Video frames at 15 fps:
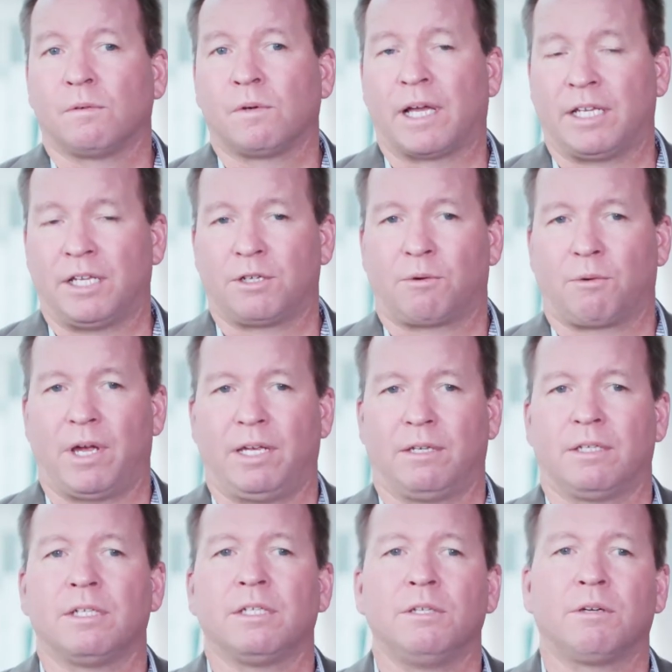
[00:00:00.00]
At
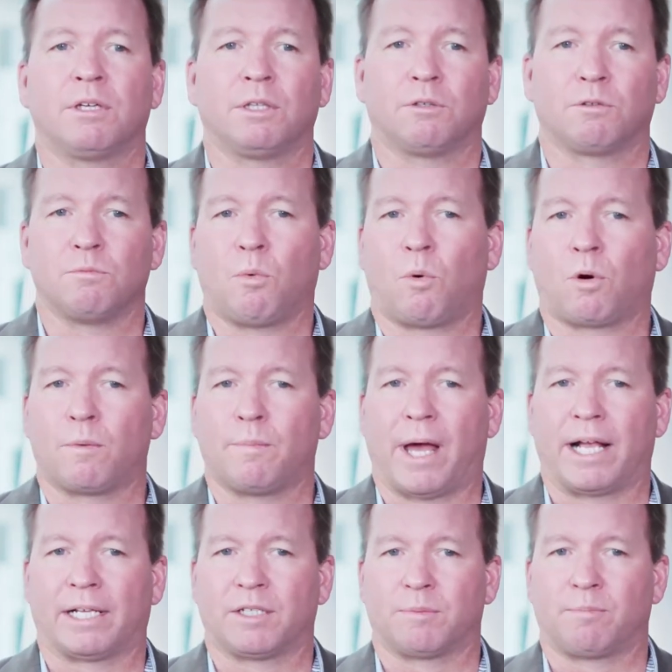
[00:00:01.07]
Integrate, you can learn more
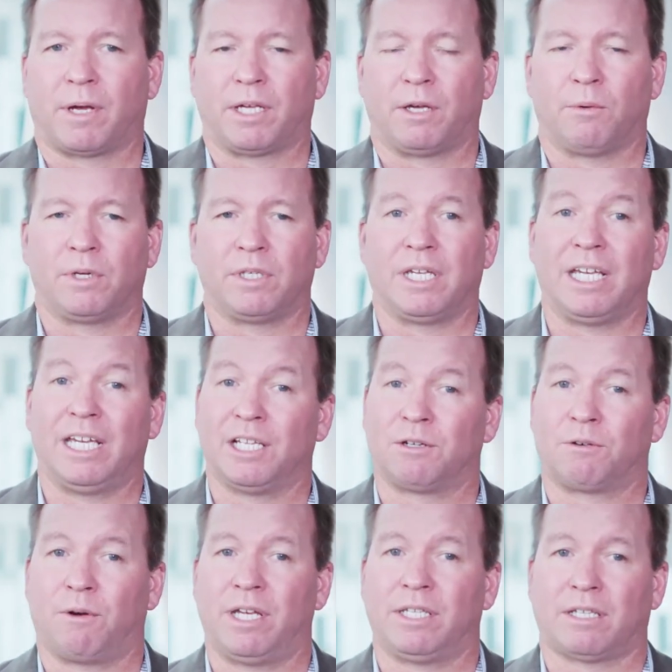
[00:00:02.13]
about us by going to
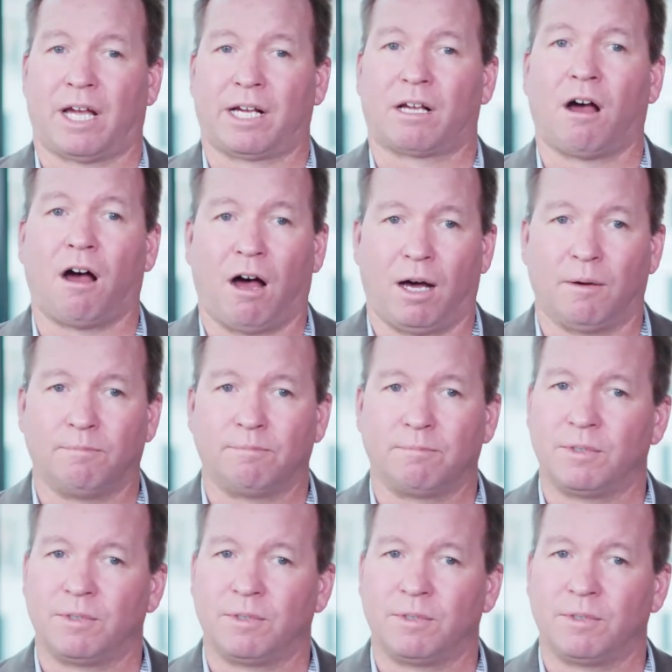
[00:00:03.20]
integrate.com.